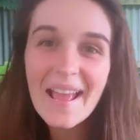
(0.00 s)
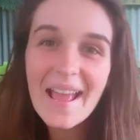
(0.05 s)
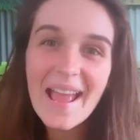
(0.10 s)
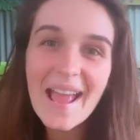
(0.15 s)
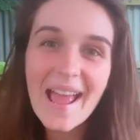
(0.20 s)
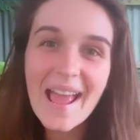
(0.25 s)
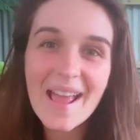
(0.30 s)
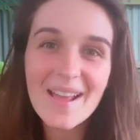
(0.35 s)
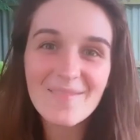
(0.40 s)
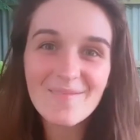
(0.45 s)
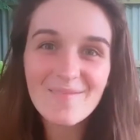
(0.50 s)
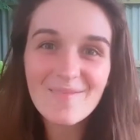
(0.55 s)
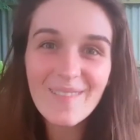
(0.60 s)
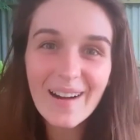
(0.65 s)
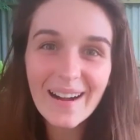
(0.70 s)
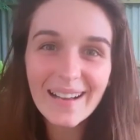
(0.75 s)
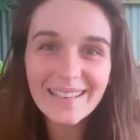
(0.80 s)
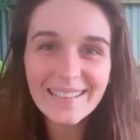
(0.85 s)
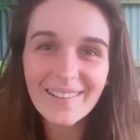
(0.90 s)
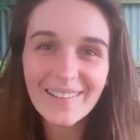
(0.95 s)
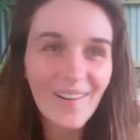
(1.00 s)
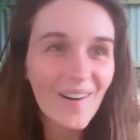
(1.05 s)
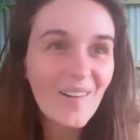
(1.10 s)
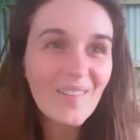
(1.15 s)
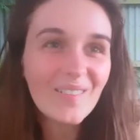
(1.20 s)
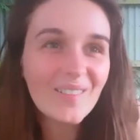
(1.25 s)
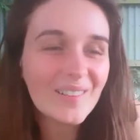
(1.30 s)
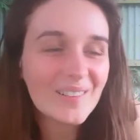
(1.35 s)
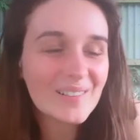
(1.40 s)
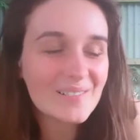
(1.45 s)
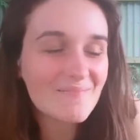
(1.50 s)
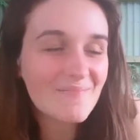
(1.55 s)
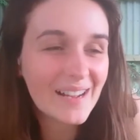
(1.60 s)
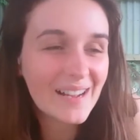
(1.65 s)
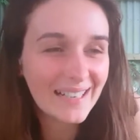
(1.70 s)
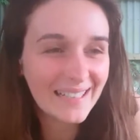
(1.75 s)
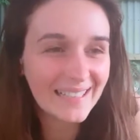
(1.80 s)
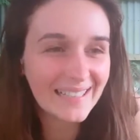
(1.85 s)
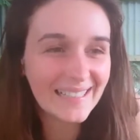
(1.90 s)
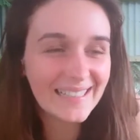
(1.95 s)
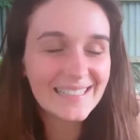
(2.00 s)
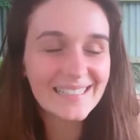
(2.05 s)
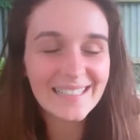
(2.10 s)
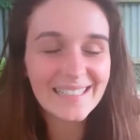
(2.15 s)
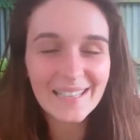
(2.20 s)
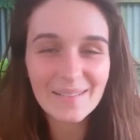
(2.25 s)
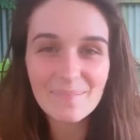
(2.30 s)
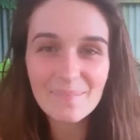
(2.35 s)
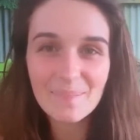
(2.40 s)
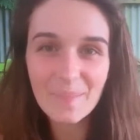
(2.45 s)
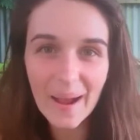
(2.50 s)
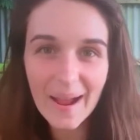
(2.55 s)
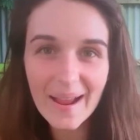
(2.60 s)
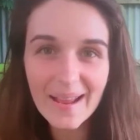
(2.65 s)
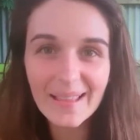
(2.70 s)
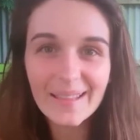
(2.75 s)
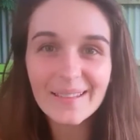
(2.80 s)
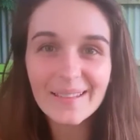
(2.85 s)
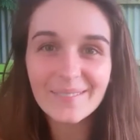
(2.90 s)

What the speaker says: and won a whole lot of money to then pay